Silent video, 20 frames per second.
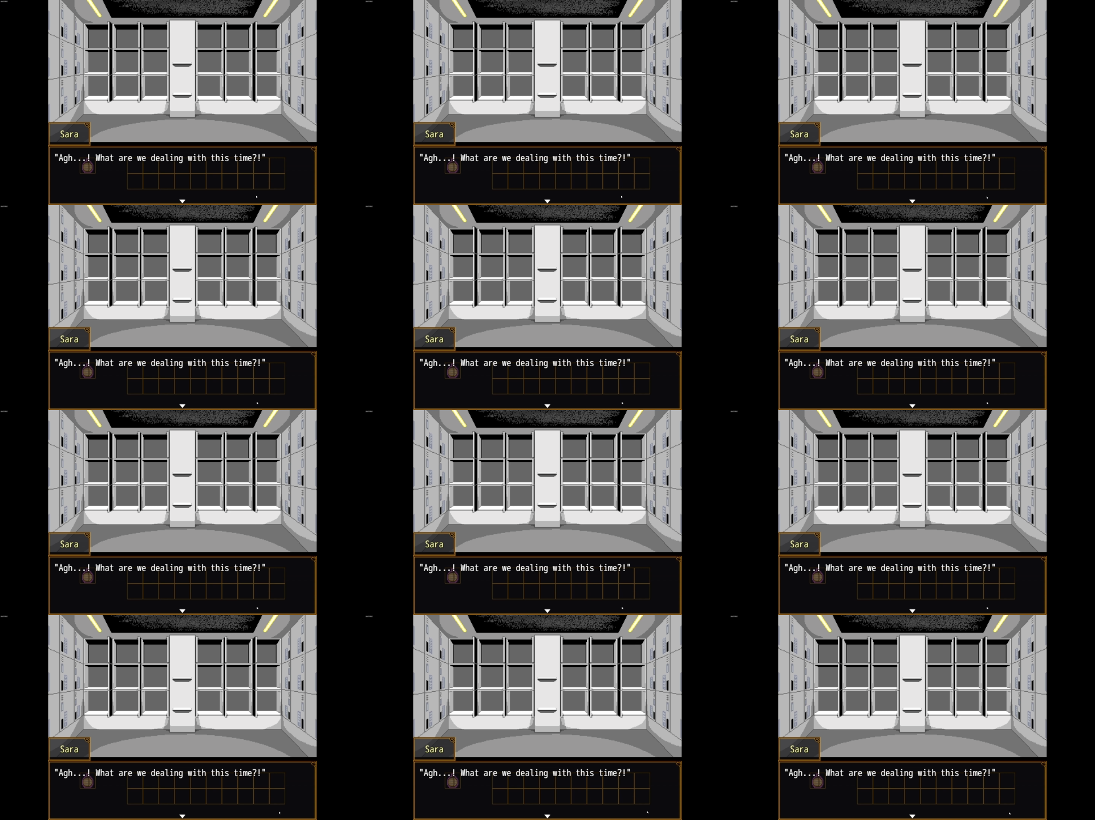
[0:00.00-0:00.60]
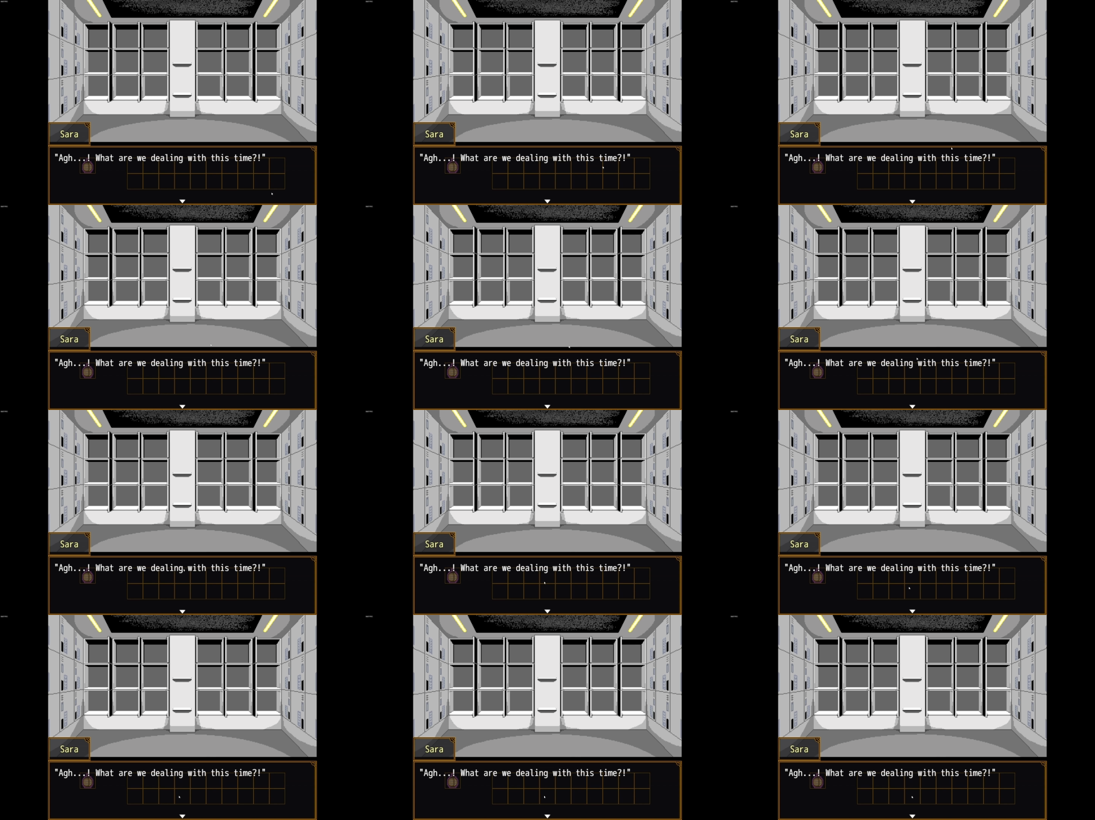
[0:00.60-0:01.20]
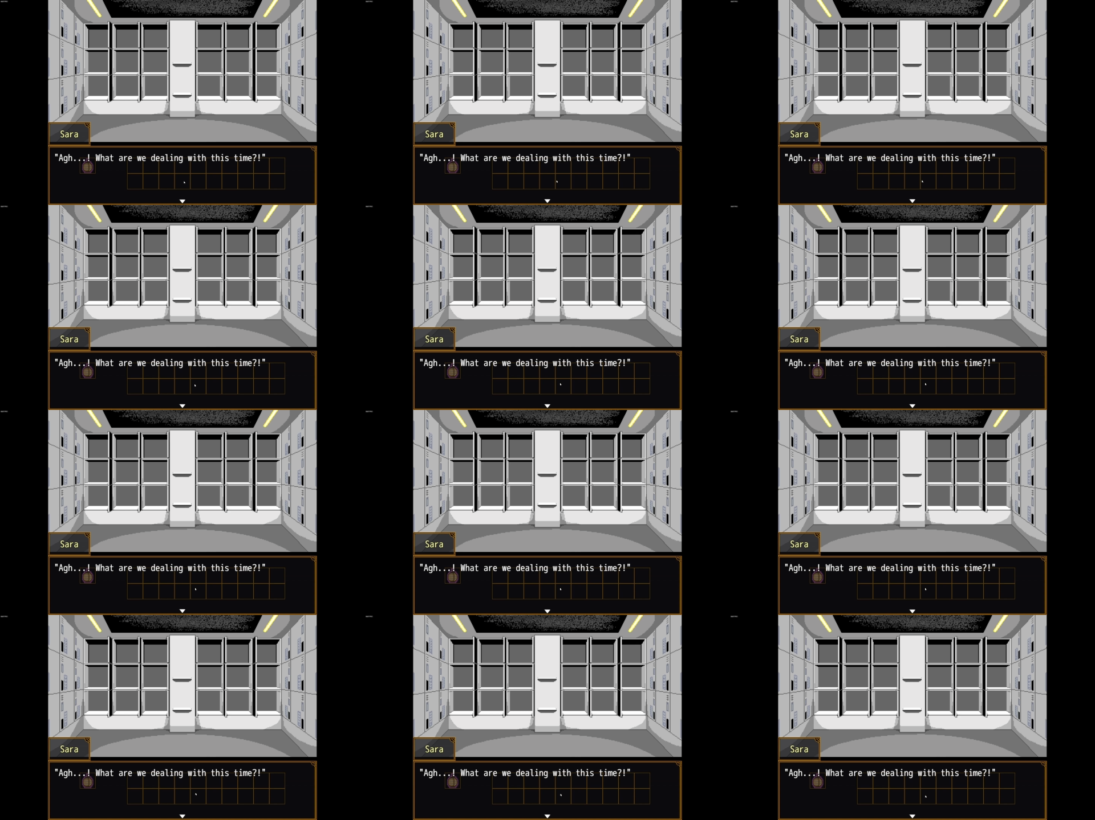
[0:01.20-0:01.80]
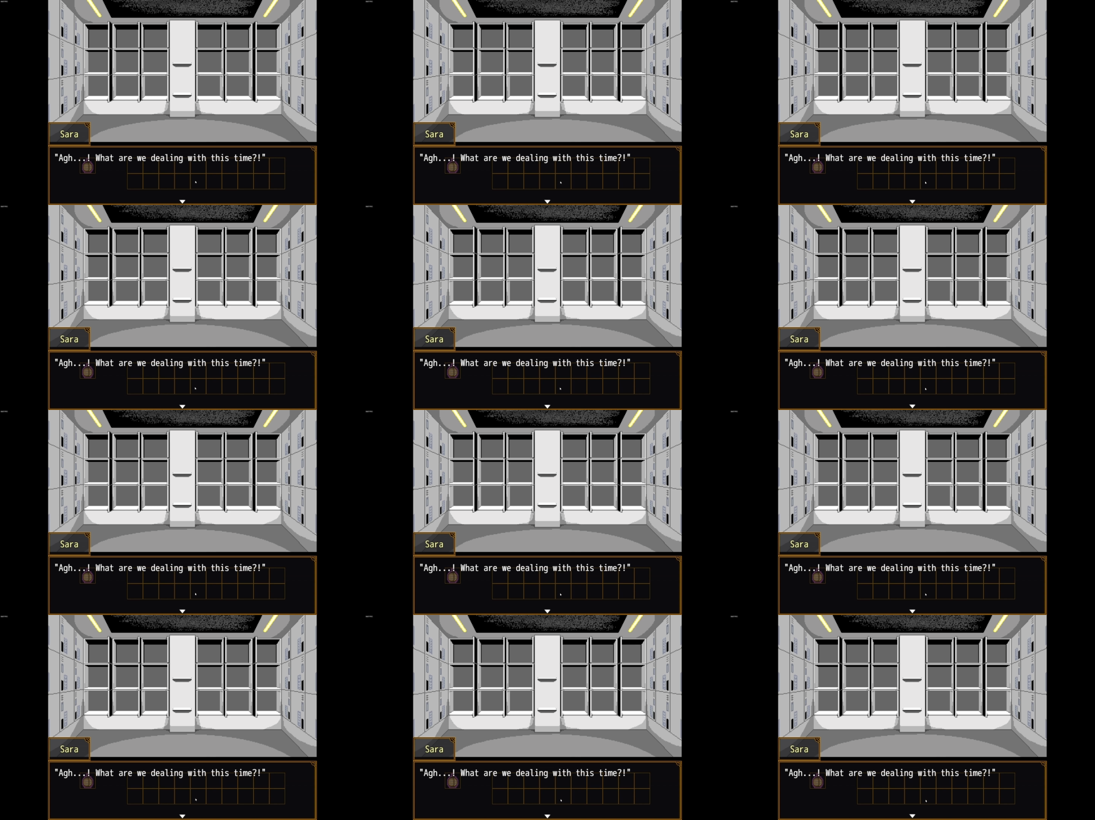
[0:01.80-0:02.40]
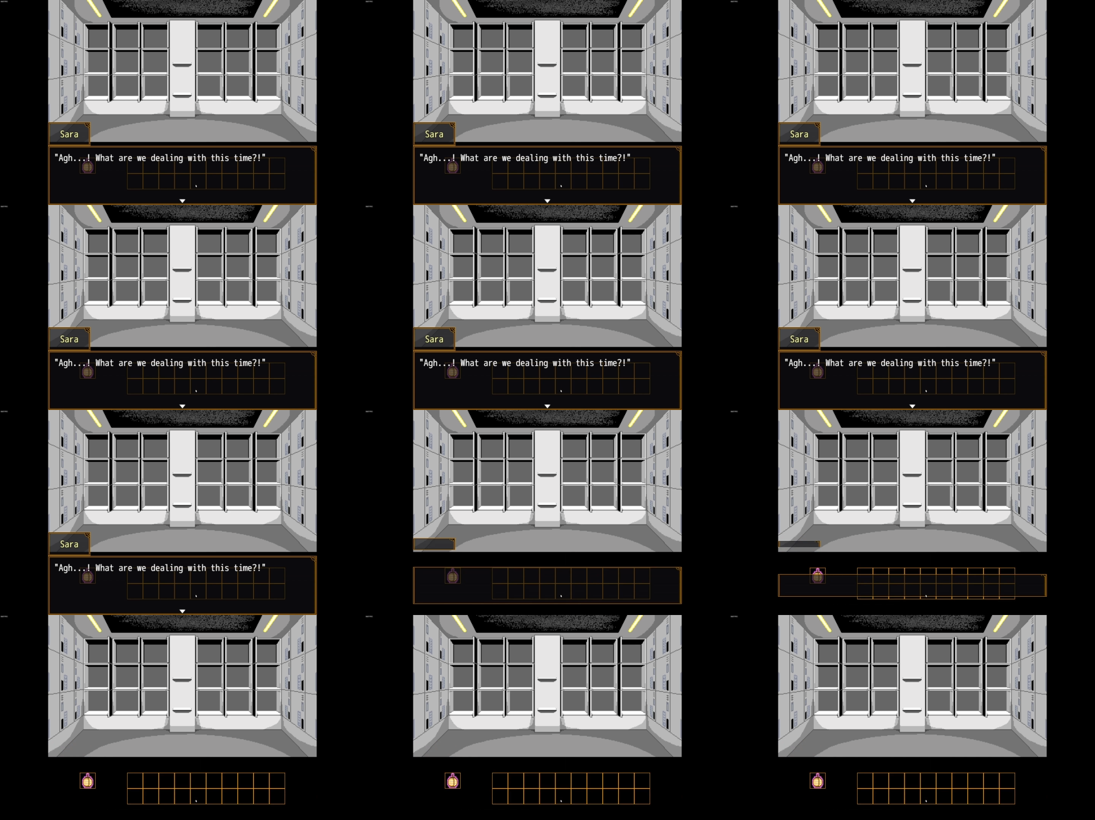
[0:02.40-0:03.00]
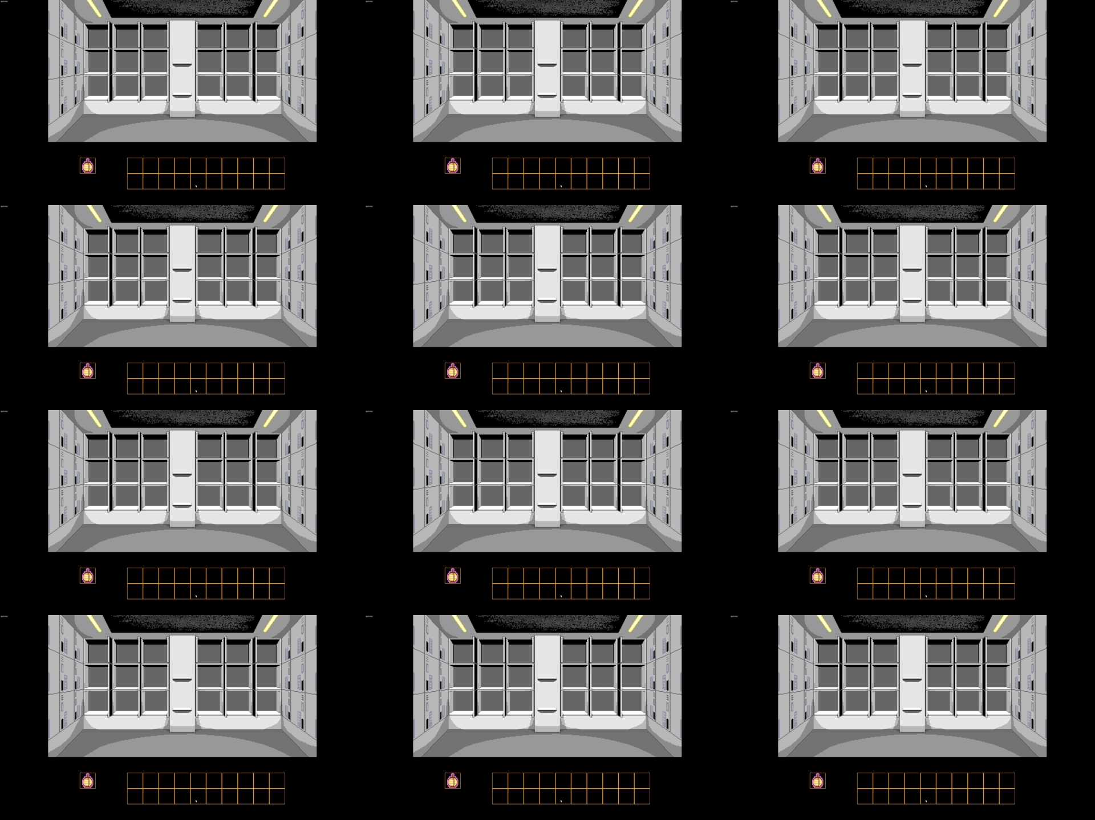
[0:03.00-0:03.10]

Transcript: (no speaker visible)